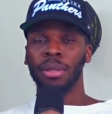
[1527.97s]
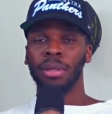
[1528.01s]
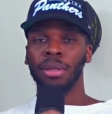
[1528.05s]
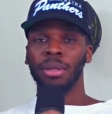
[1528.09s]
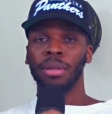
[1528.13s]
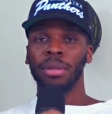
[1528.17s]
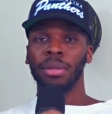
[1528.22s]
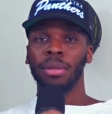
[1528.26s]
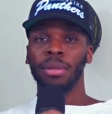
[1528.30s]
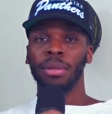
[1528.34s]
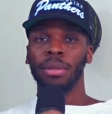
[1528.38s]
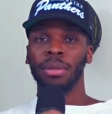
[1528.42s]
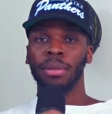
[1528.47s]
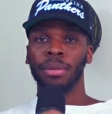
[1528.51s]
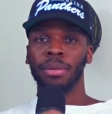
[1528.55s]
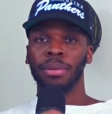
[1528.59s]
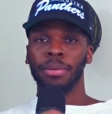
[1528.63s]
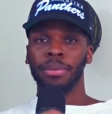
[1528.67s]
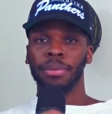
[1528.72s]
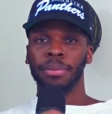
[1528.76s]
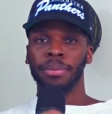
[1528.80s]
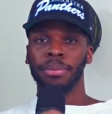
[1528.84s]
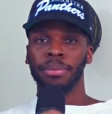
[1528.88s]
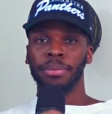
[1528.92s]

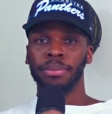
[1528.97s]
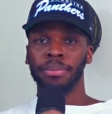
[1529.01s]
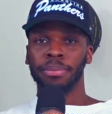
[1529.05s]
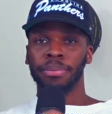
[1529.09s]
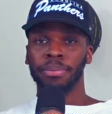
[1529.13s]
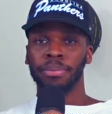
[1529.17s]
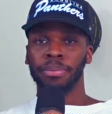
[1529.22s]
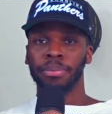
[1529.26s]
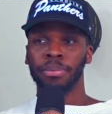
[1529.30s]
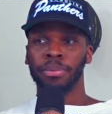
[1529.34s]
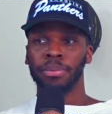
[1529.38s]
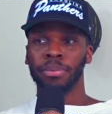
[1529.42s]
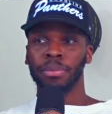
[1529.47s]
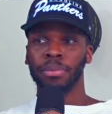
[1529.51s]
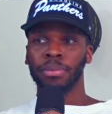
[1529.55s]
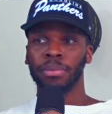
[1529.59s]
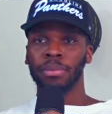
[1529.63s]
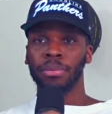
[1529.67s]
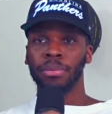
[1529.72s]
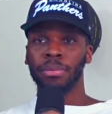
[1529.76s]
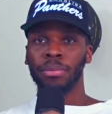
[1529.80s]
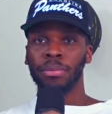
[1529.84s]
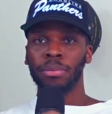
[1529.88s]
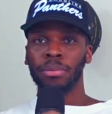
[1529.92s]

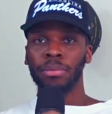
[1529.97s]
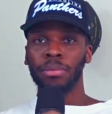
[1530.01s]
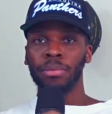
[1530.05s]
No one is speaking in this clip.